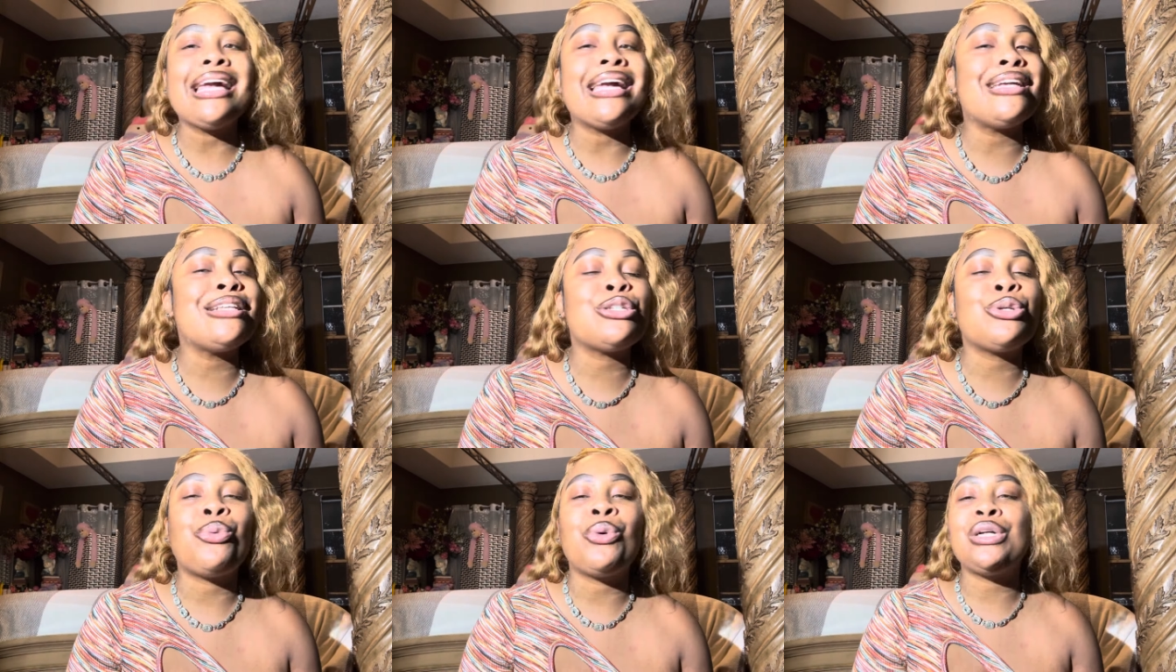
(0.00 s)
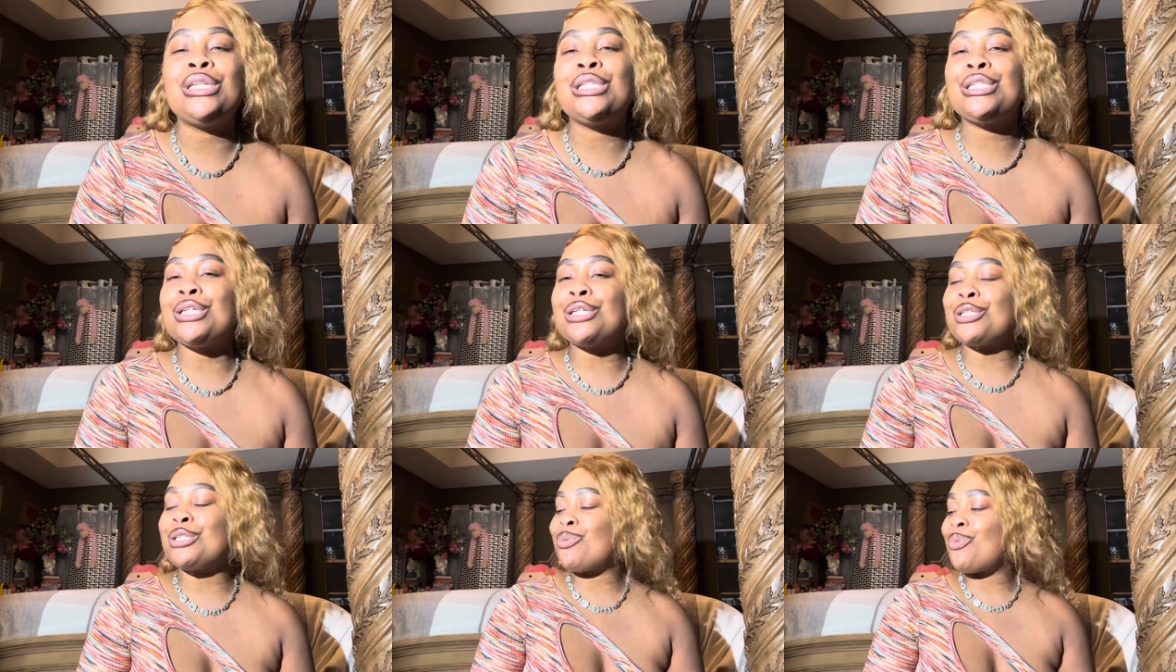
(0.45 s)
in
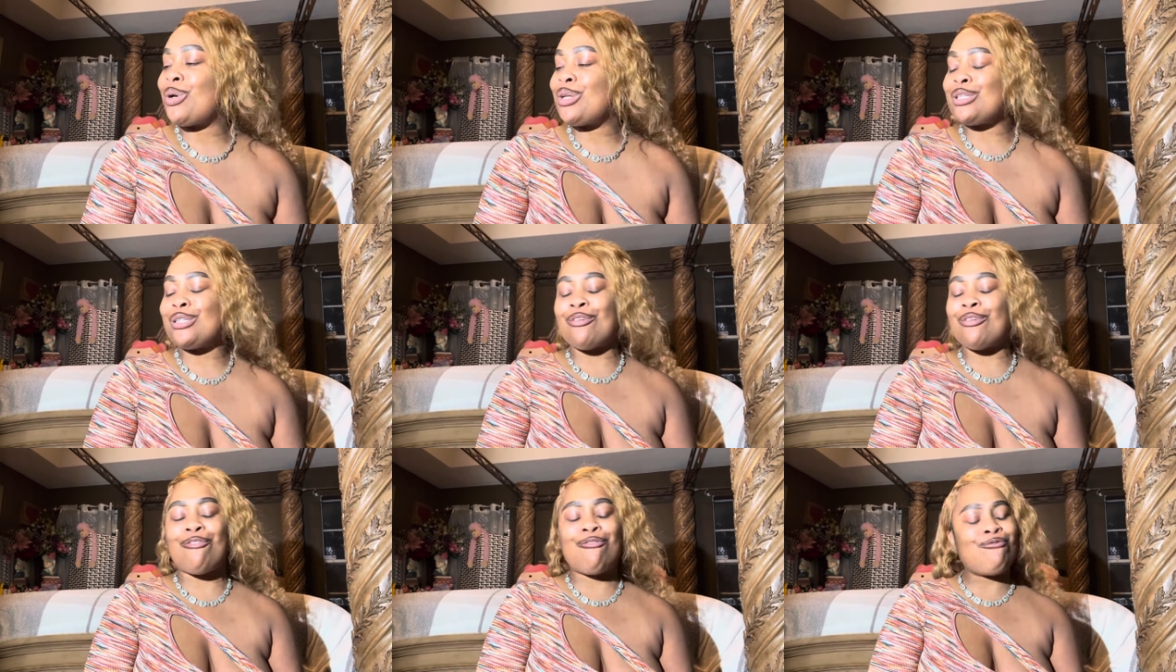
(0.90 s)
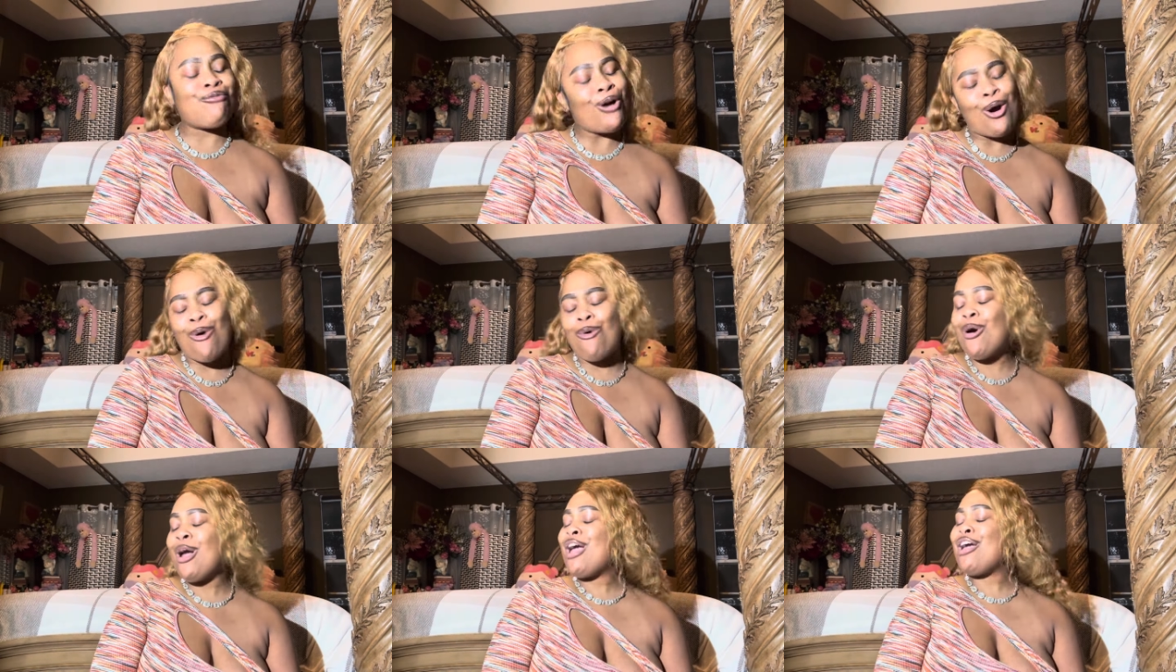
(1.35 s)

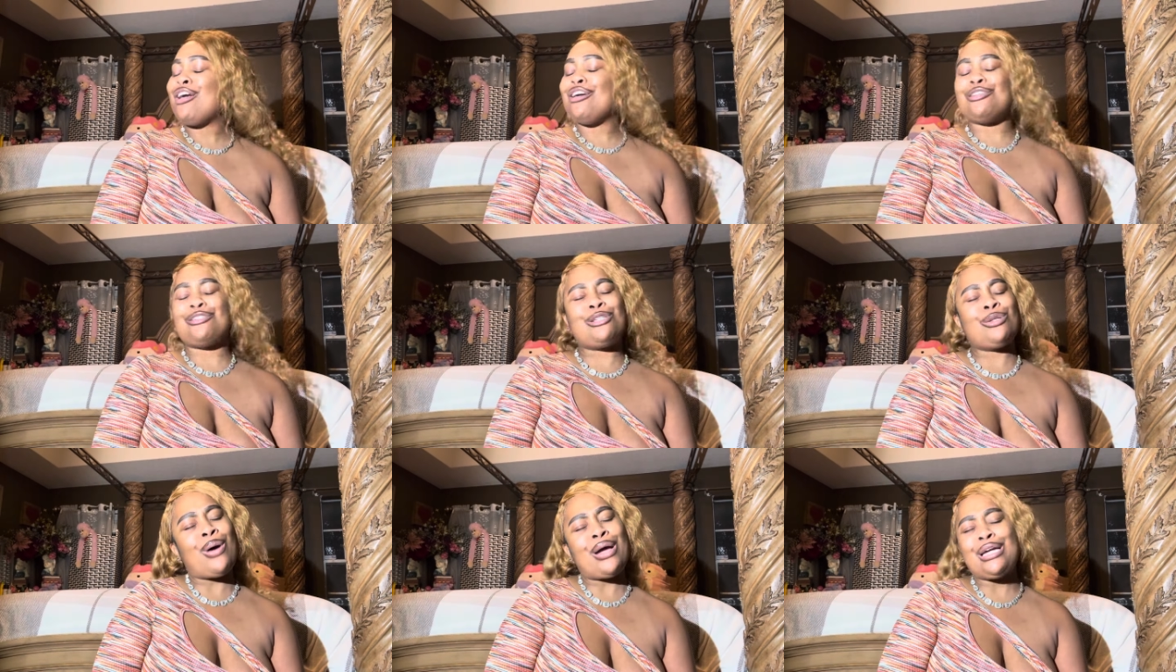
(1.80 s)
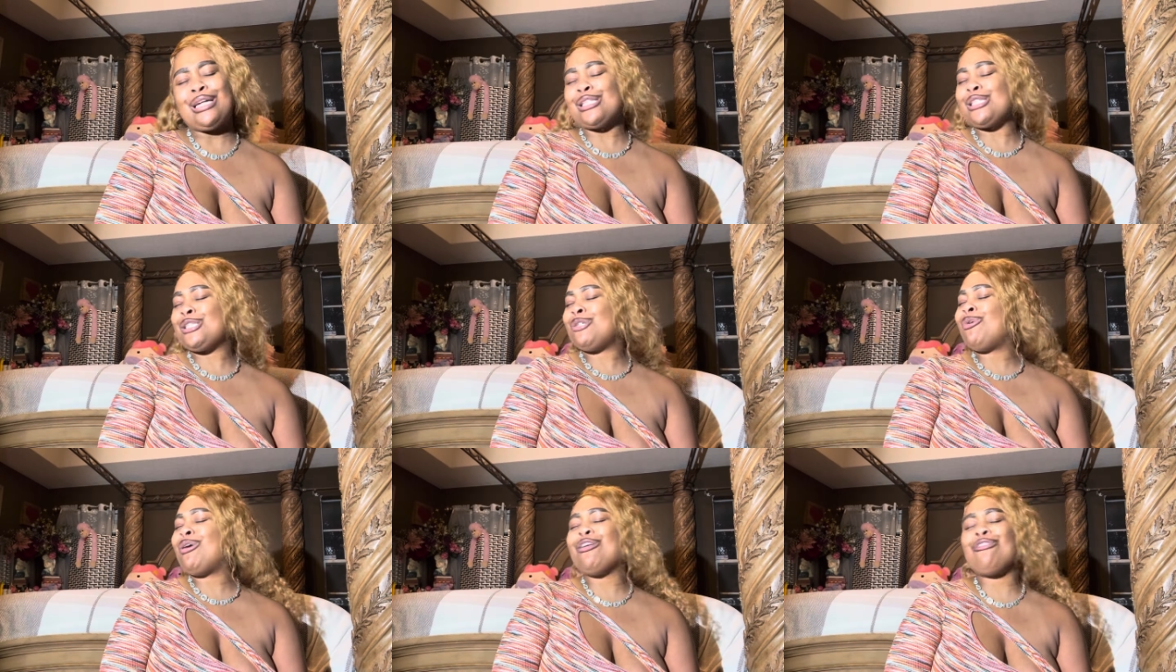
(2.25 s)
2024. In
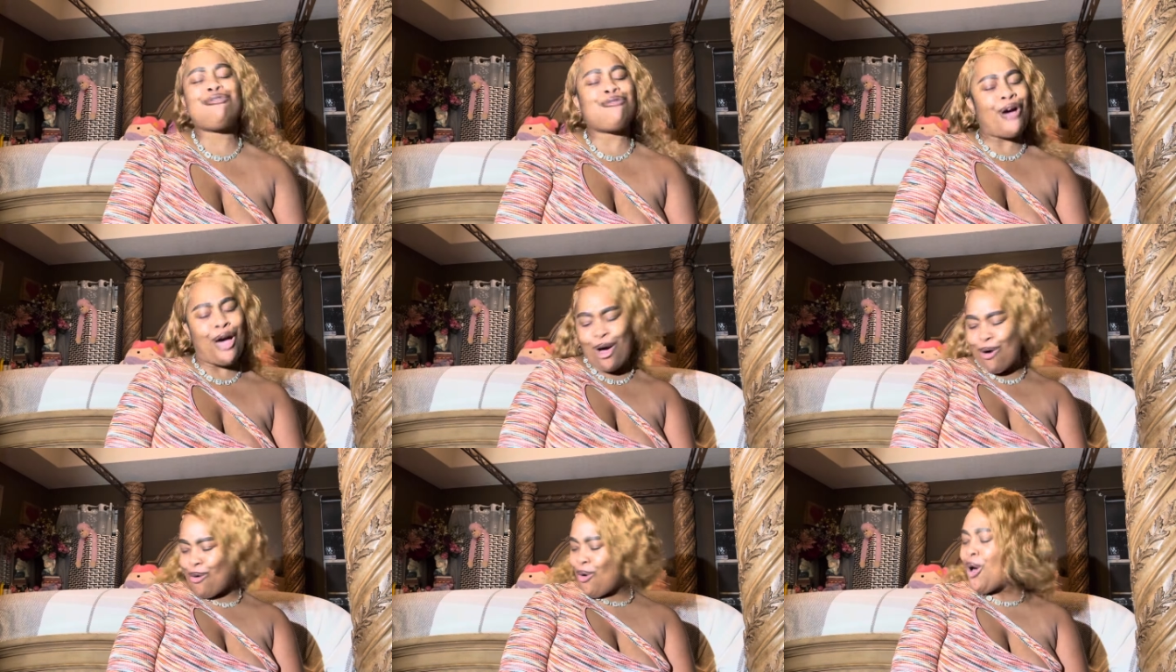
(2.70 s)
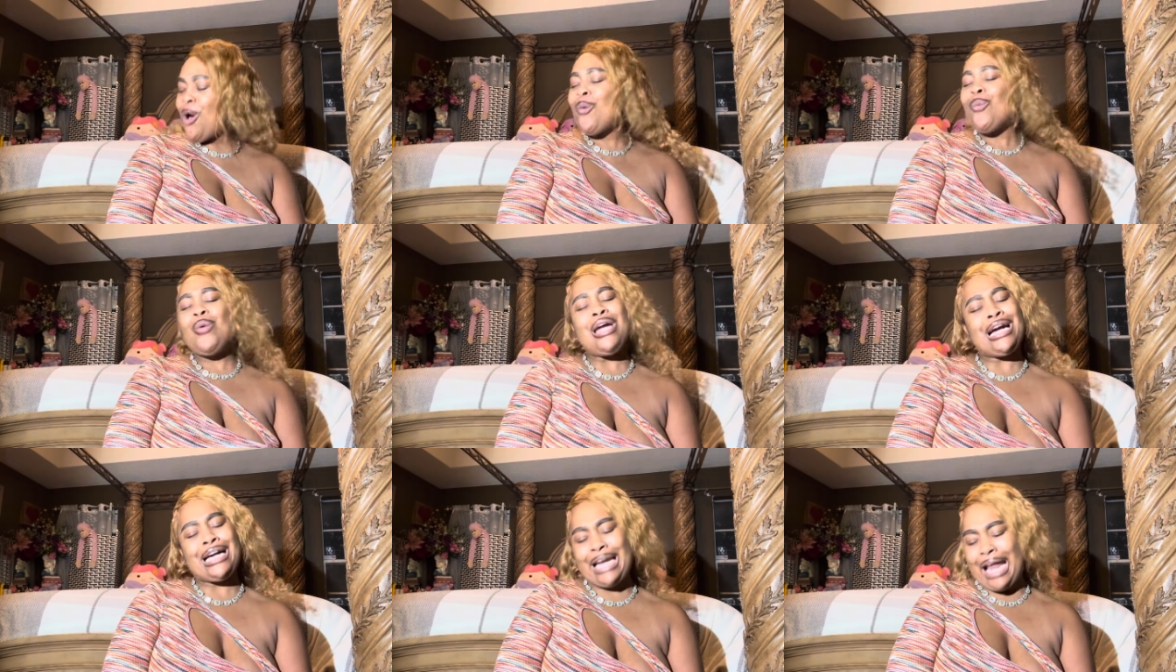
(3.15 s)
2024,
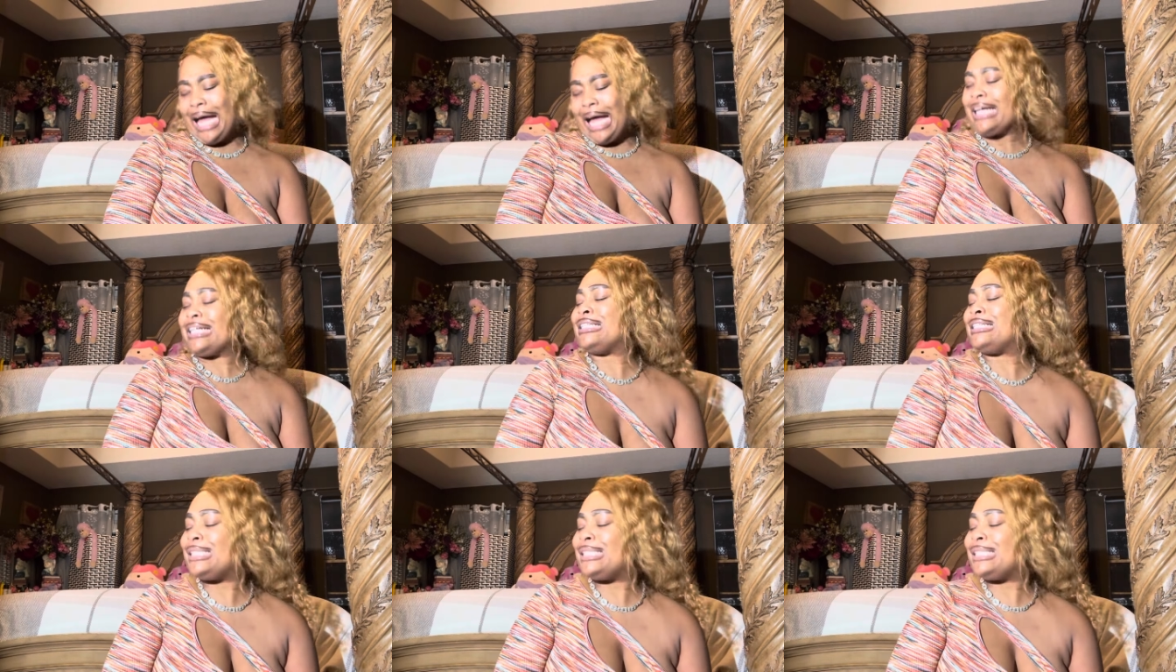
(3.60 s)
we clocking